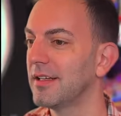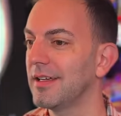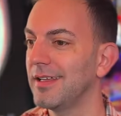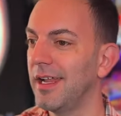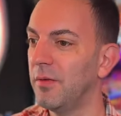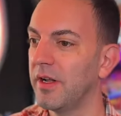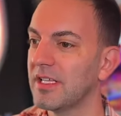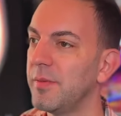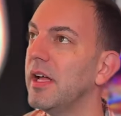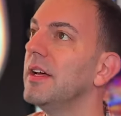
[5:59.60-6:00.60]
because I don't want
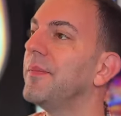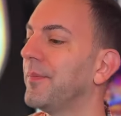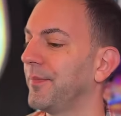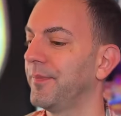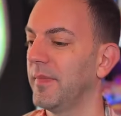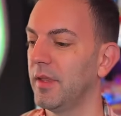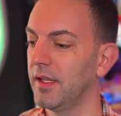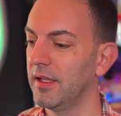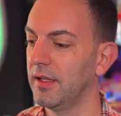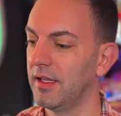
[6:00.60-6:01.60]
to smell it.
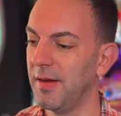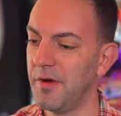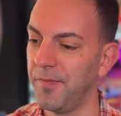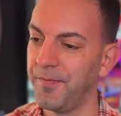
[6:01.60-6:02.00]
Come on.